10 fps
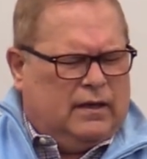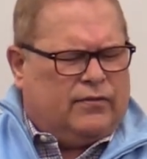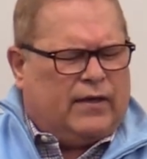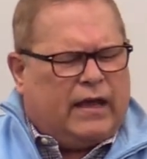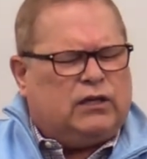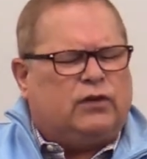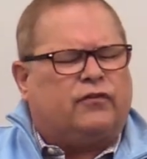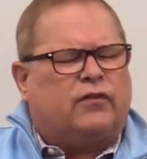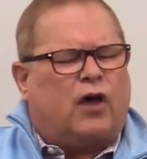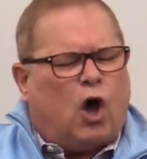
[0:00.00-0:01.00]
Thank you
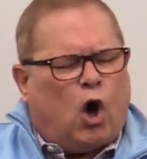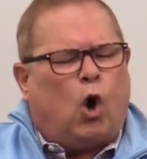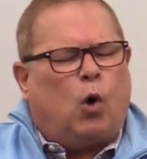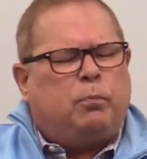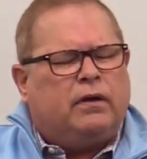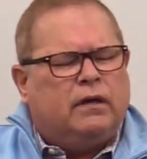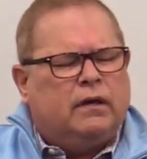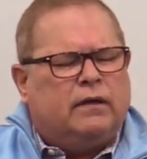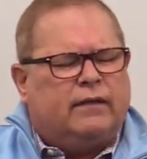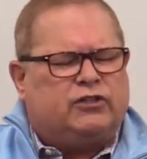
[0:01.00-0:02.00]
for the hope
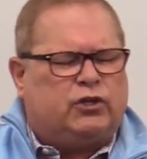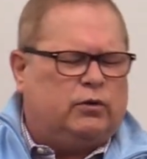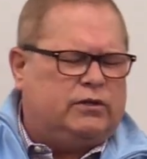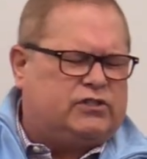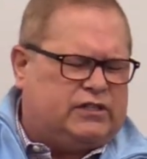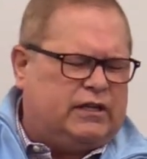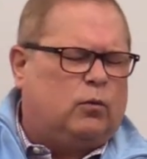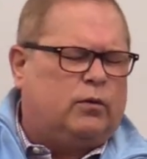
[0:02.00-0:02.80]
that you instill